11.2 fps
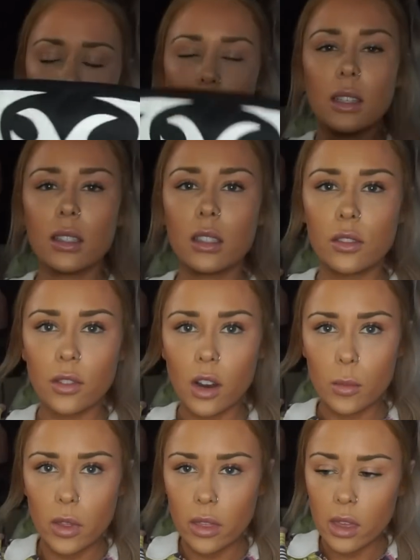And this is
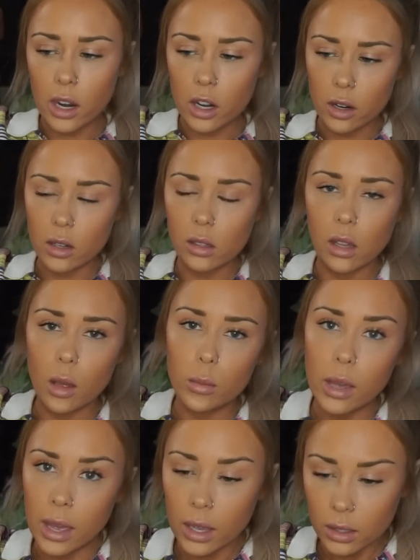from their
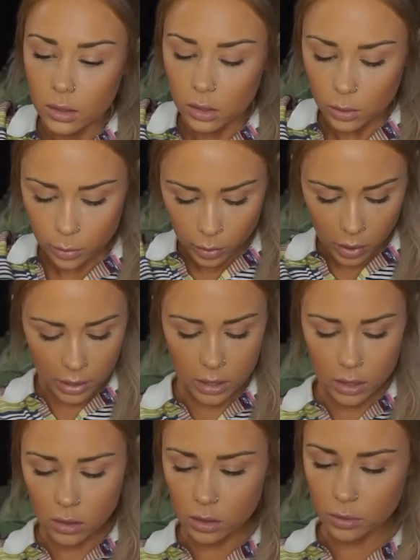Club X
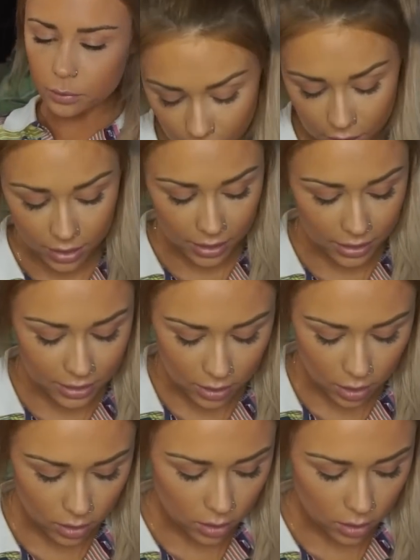brand. I got this